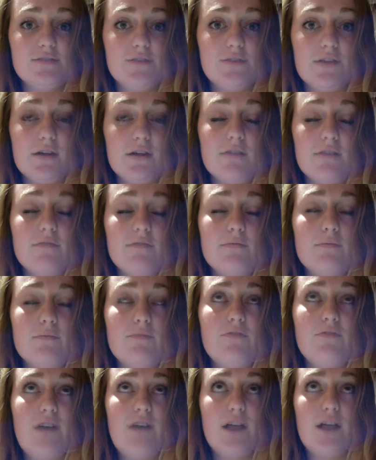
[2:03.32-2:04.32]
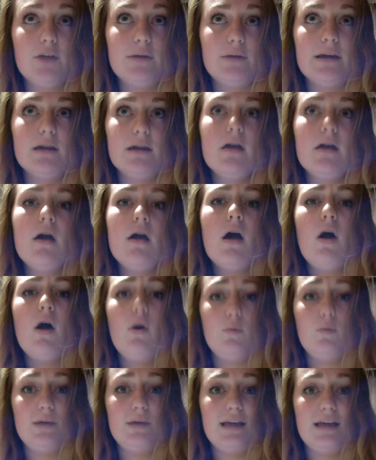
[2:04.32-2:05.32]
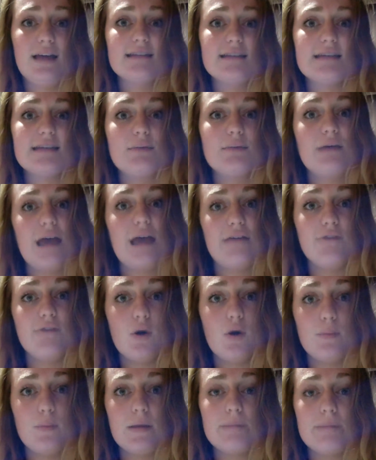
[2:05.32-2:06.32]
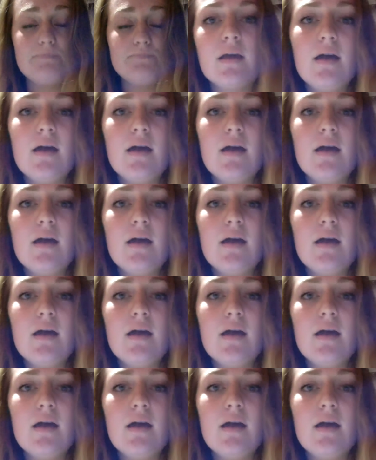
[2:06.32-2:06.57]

for the following weekends that we have open.